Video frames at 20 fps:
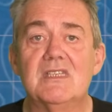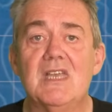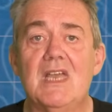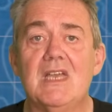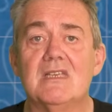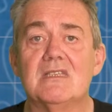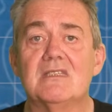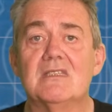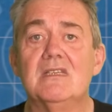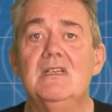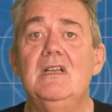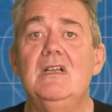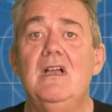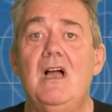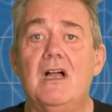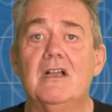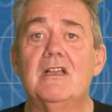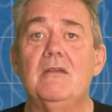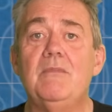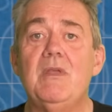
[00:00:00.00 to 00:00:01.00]
test,
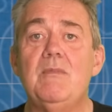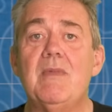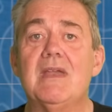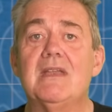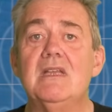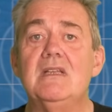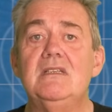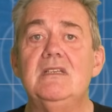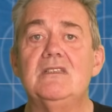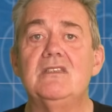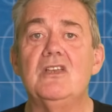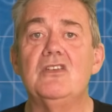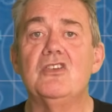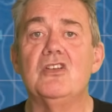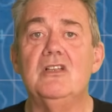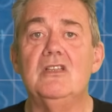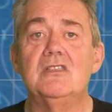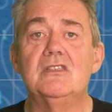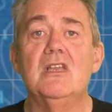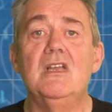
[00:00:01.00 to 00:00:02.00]
I can be making
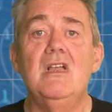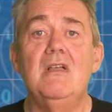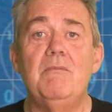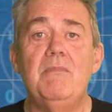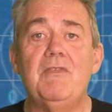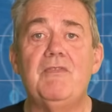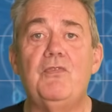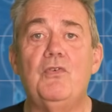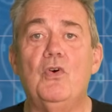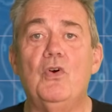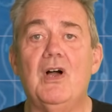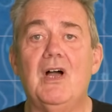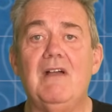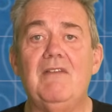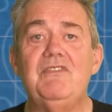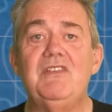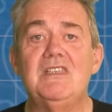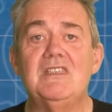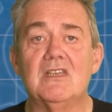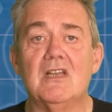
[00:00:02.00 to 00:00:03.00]
decisions before I've
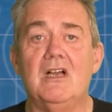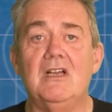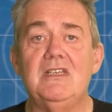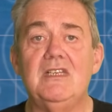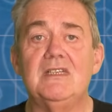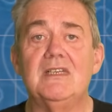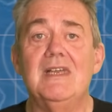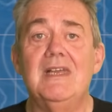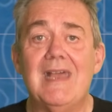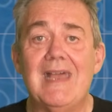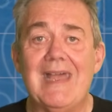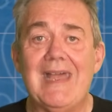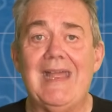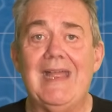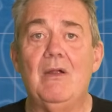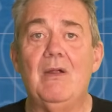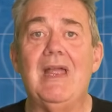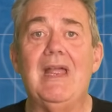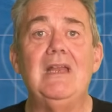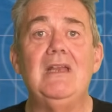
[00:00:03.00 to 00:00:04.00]
decided
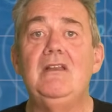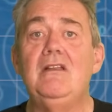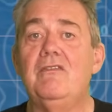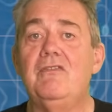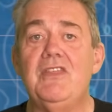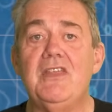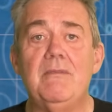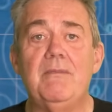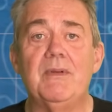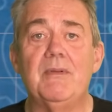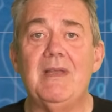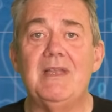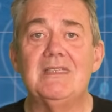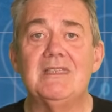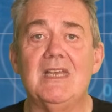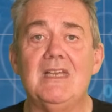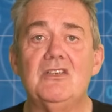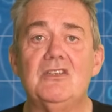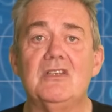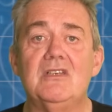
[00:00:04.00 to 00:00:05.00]
how any of the
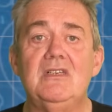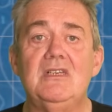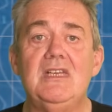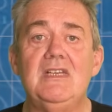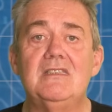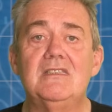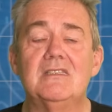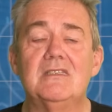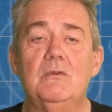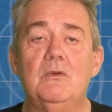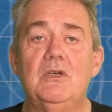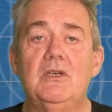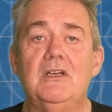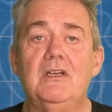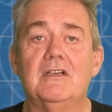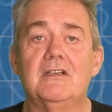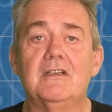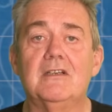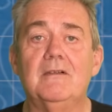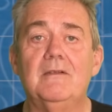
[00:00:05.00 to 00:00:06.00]
implementation needs to
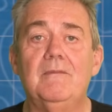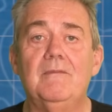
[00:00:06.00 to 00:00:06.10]
work,